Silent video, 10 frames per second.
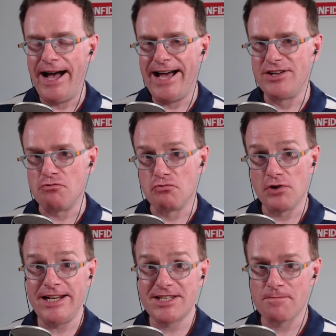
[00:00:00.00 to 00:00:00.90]
And it
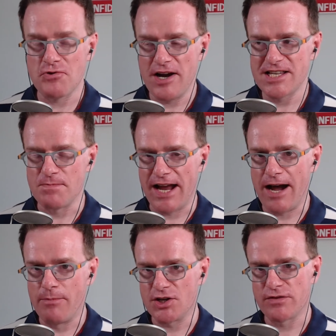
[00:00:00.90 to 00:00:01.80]
really surprised me
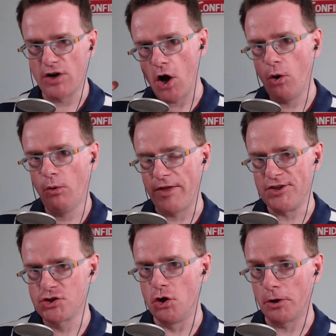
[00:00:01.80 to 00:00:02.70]
how much of a hold
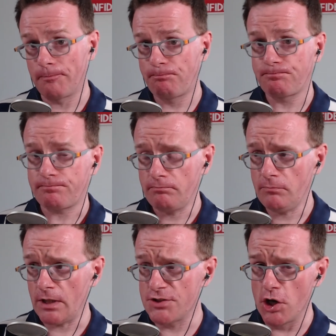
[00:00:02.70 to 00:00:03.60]
that took.
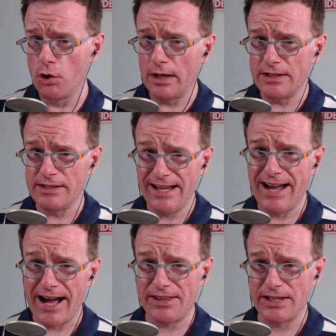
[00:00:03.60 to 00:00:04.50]
So
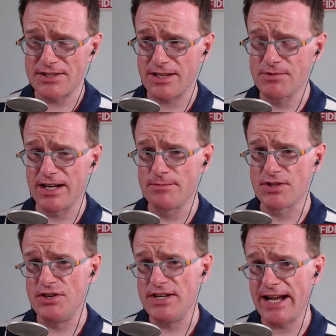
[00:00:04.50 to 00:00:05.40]
yeah, I think
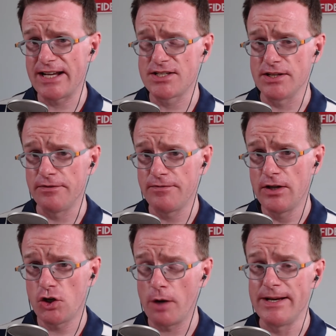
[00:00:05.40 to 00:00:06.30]
sometimes the negative
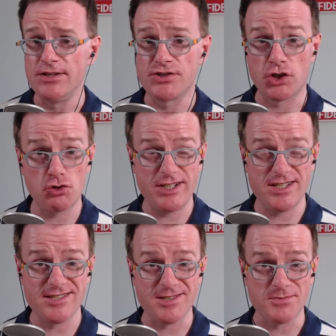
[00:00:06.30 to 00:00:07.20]
comments, the
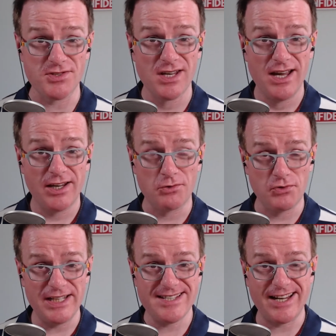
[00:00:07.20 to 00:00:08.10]
criticisms, can
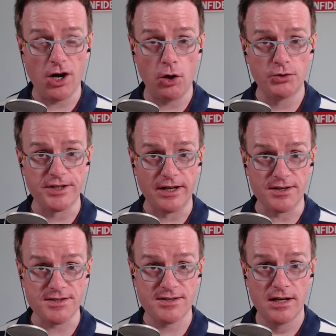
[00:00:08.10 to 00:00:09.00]
really take a hold in
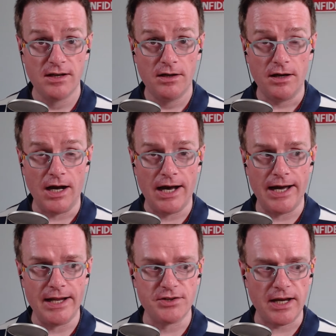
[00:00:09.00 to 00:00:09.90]
us.
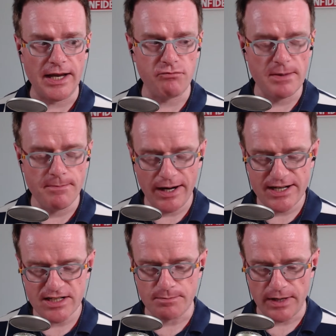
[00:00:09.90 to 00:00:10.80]
And it
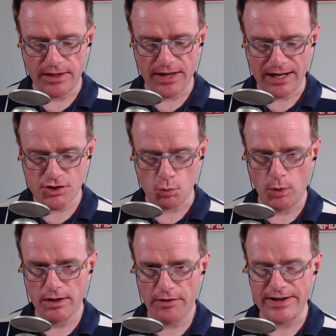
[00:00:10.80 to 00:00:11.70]
reminded me that
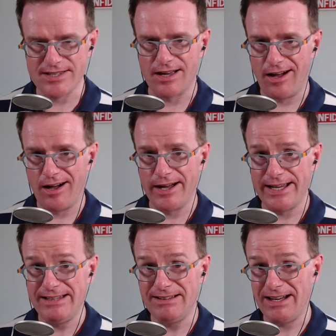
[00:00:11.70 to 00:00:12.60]
one of the things that
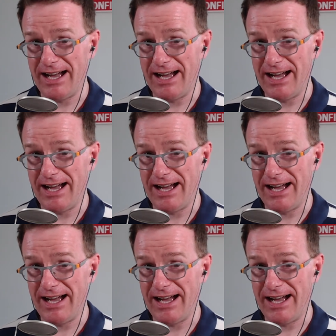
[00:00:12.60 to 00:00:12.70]
I